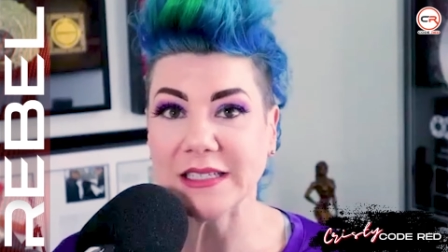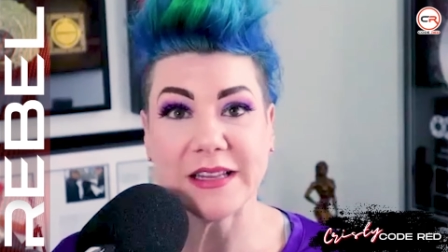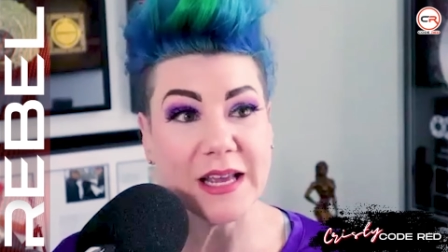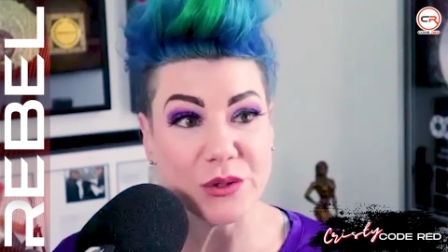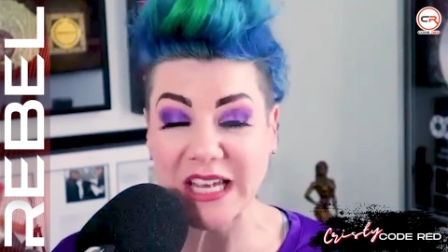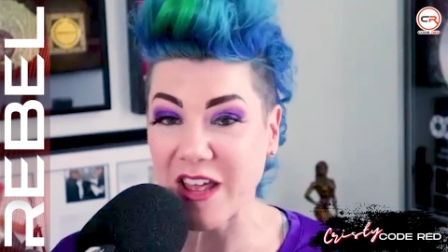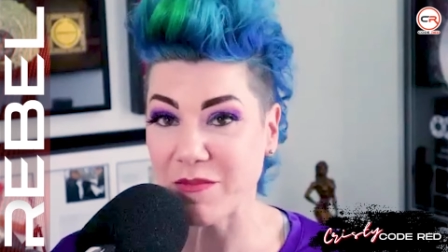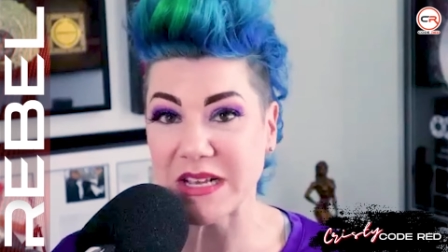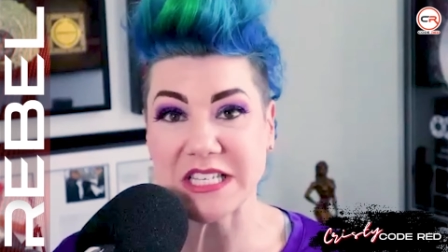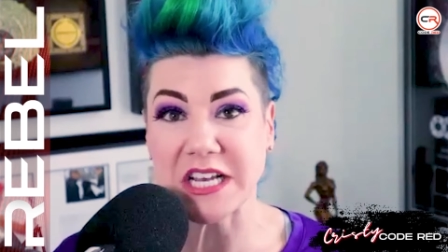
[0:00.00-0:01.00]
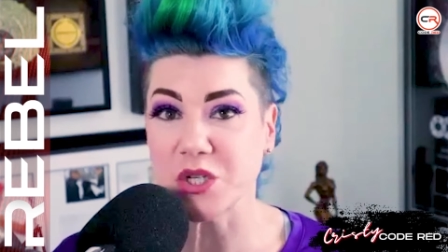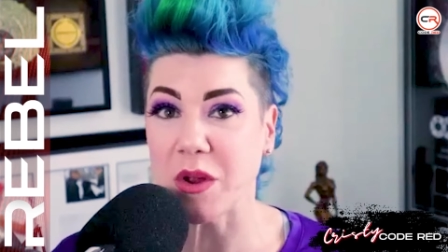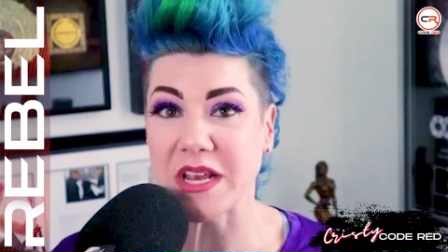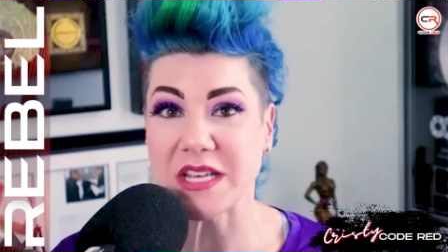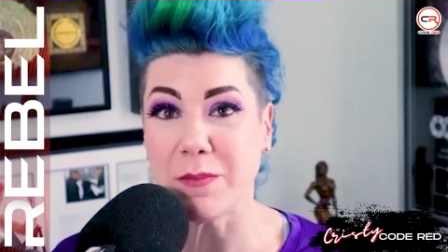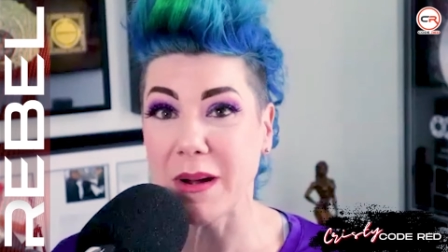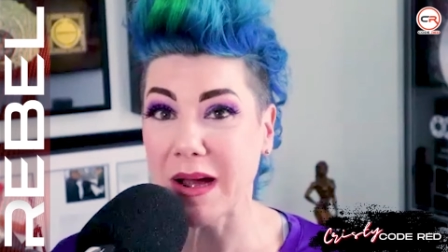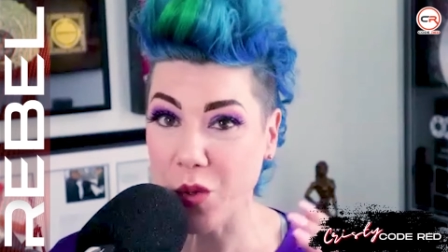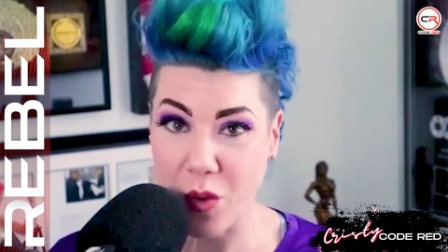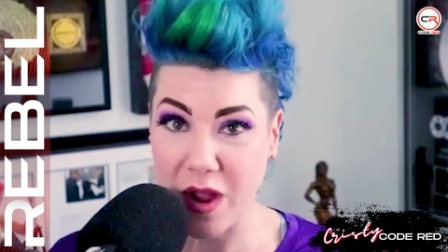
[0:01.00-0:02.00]
They only gave me six weeks. And by
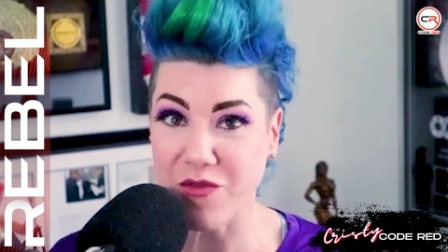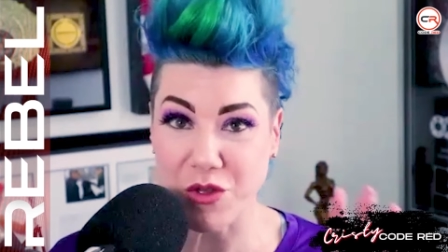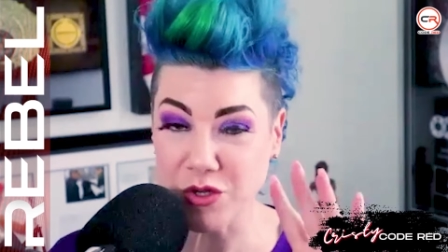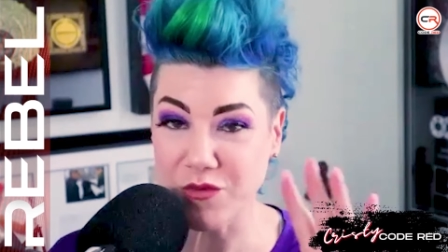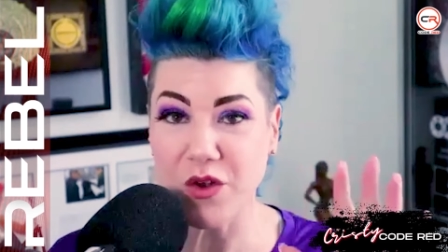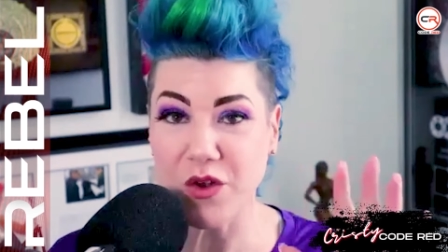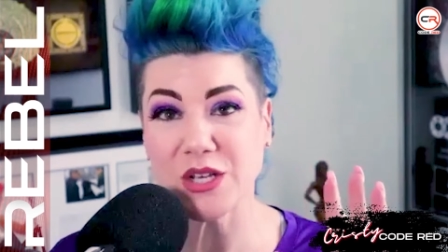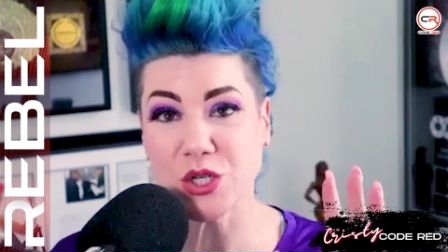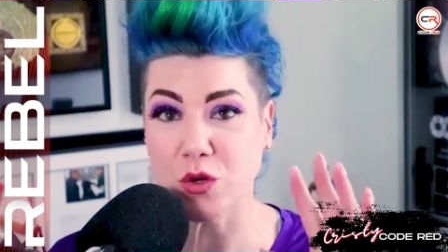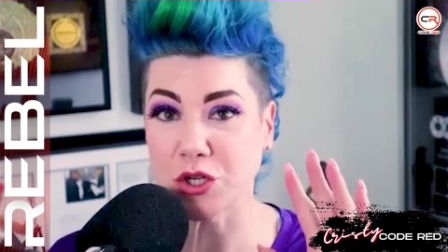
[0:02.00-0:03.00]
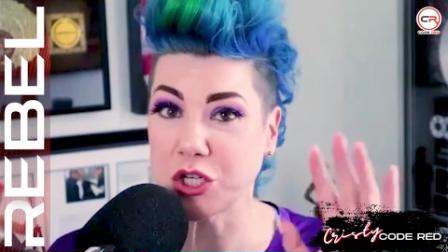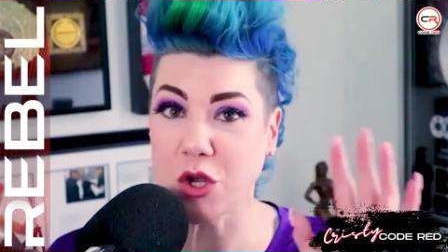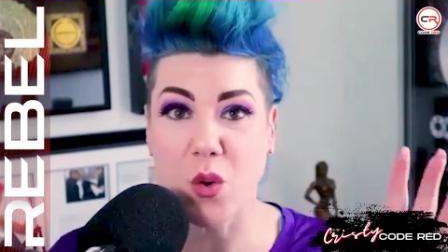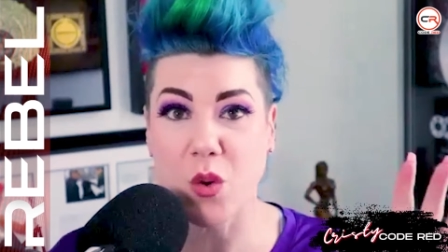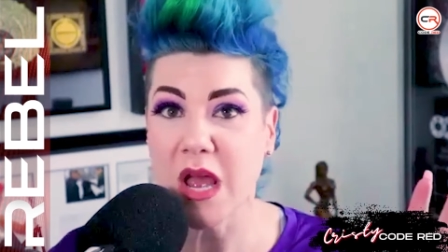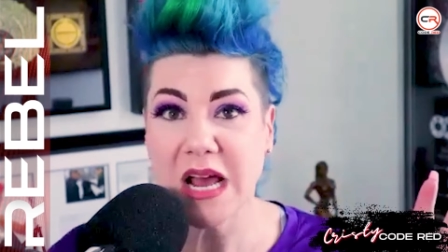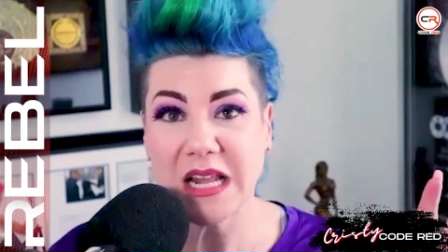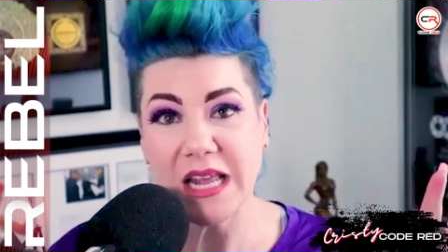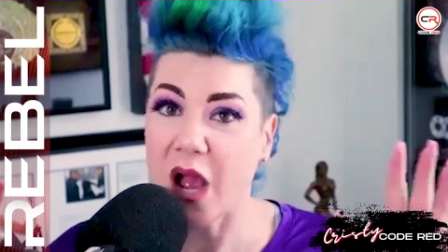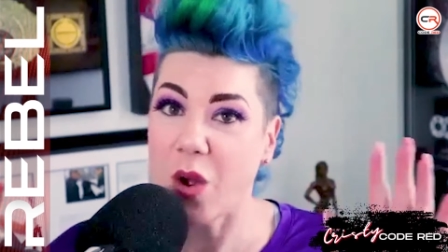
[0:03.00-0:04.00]
the way, for those of you guys who are so like,